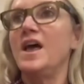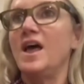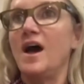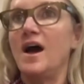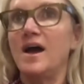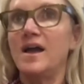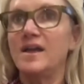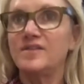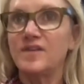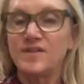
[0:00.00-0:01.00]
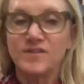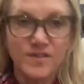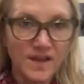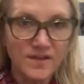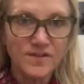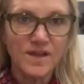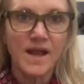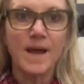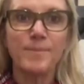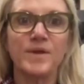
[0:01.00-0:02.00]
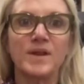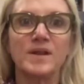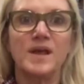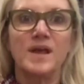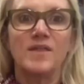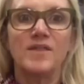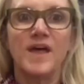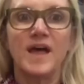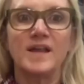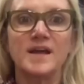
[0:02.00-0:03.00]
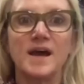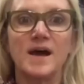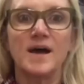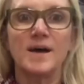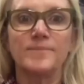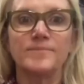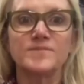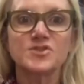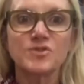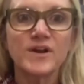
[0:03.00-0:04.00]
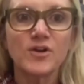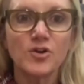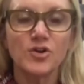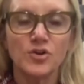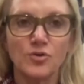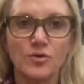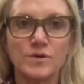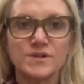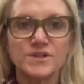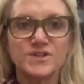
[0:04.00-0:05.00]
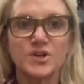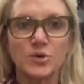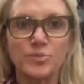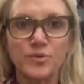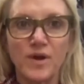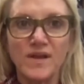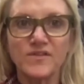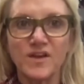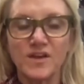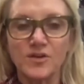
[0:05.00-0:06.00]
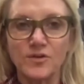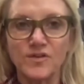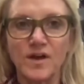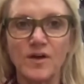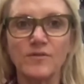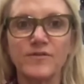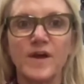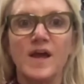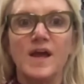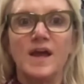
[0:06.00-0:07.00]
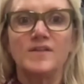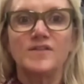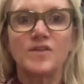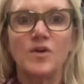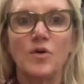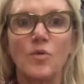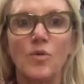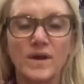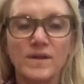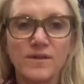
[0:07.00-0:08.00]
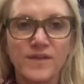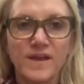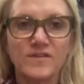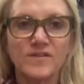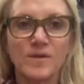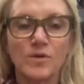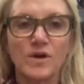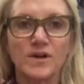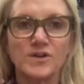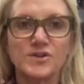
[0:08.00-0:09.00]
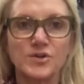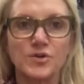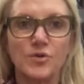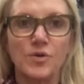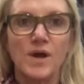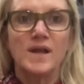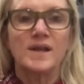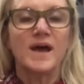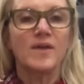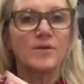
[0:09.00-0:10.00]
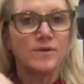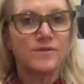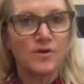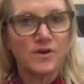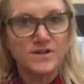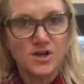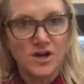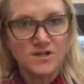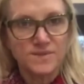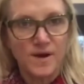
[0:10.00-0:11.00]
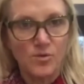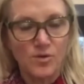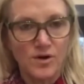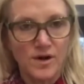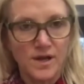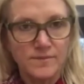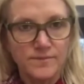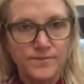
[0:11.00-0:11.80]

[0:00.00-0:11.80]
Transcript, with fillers: It's things that happen that trigger you to start bracing yourself. And so one of the things that we're going to do, now that we've already talked about worrying,